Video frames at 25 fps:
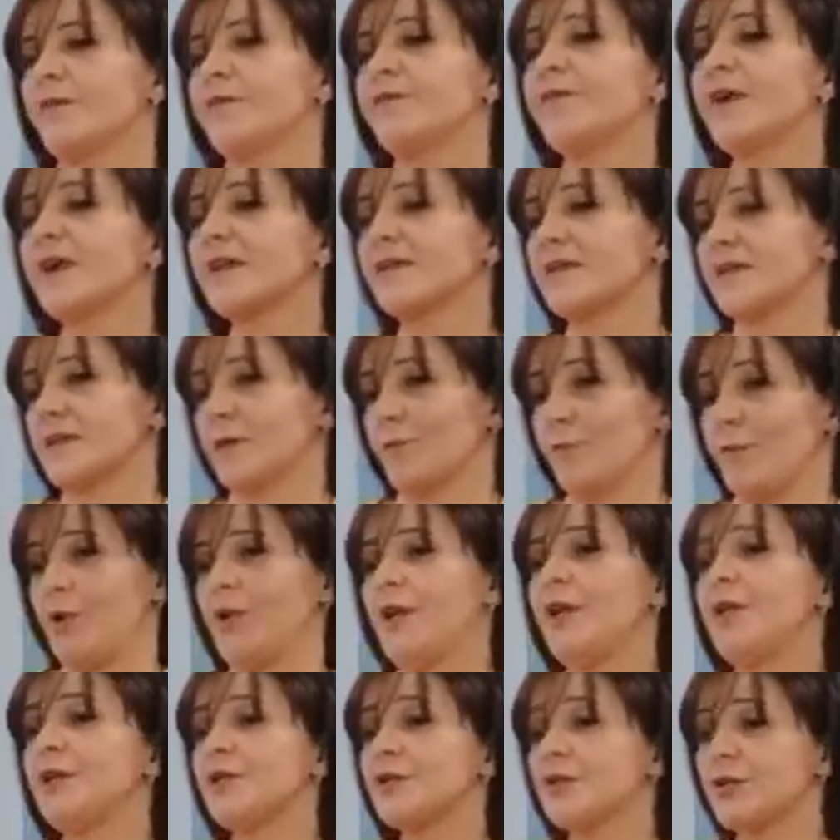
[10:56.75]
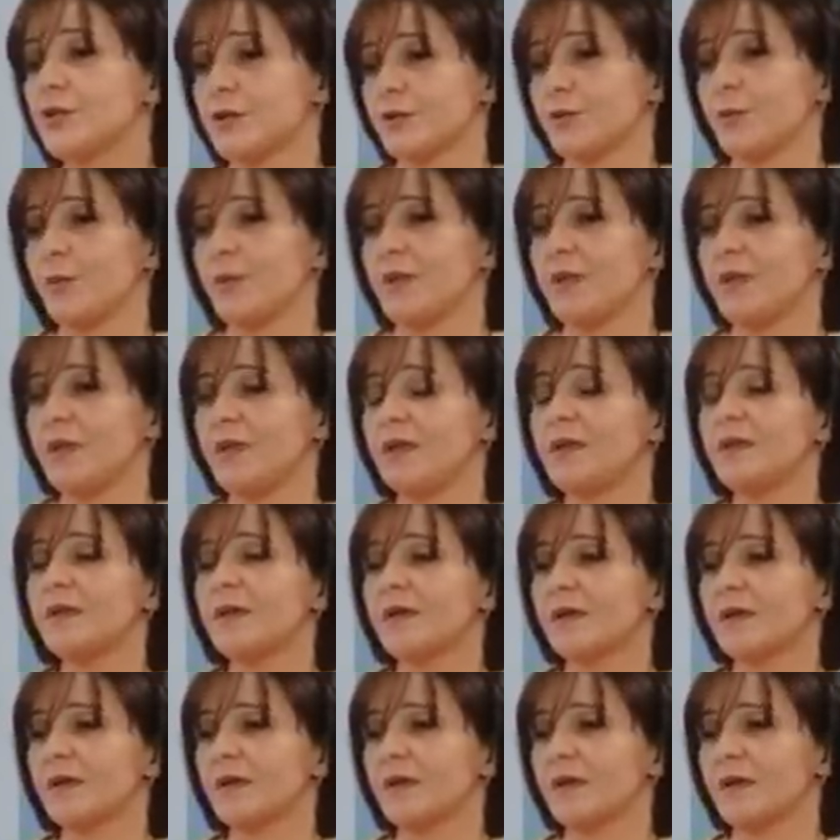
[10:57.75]
felt some niche within
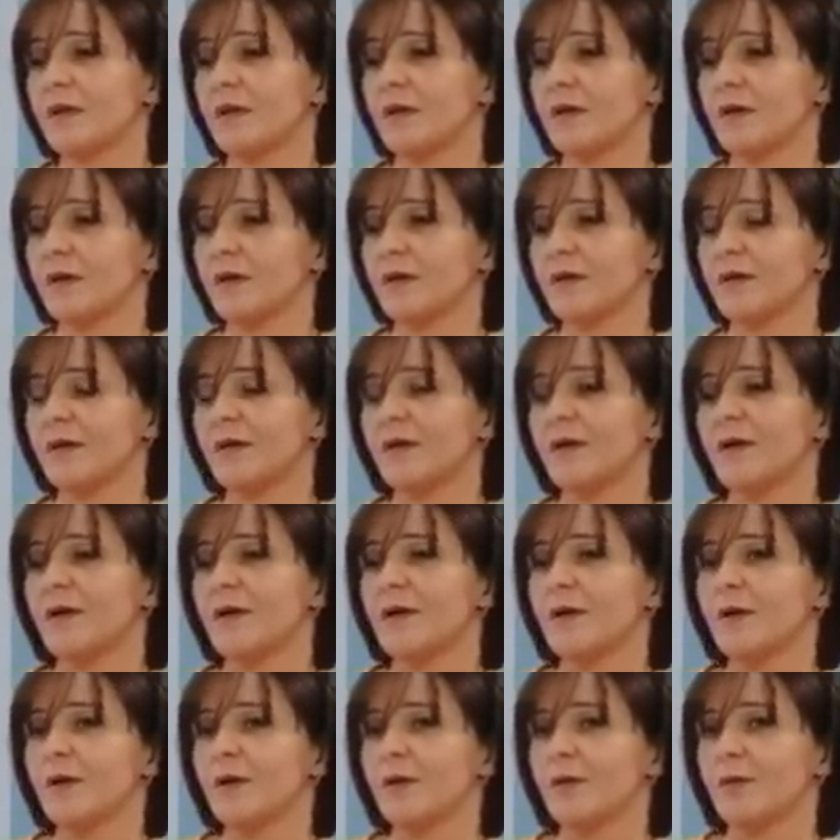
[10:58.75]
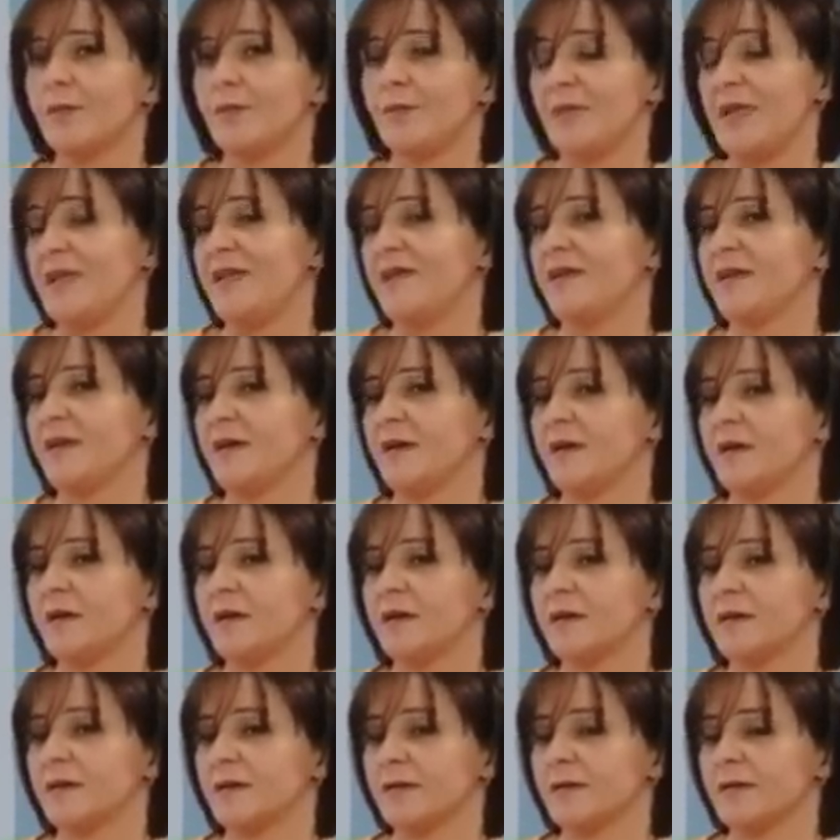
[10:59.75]
the uh, media
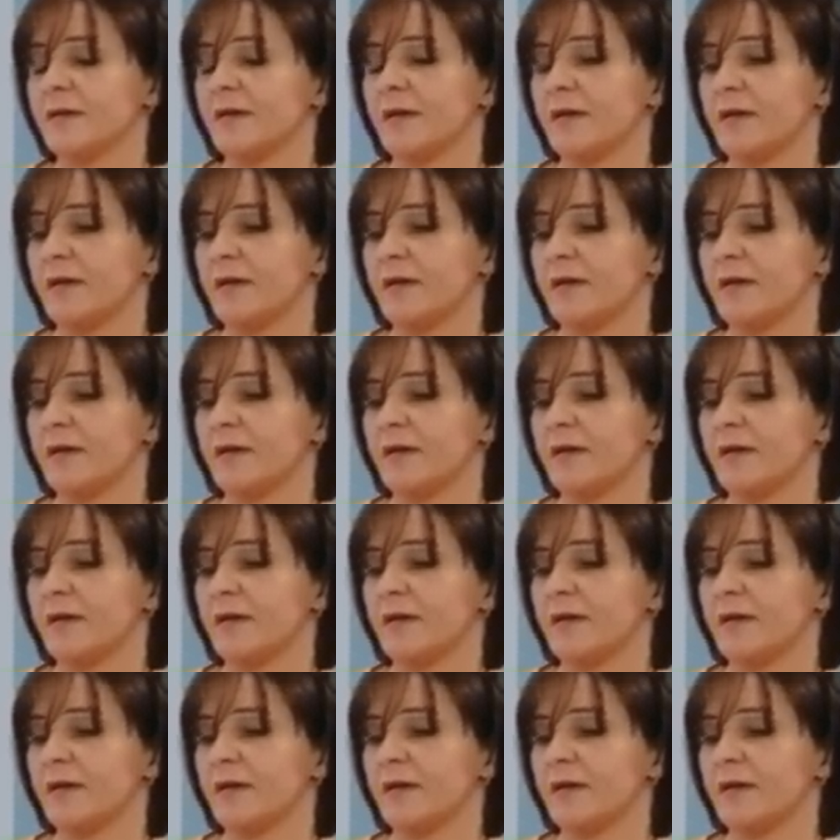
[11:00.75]
uh,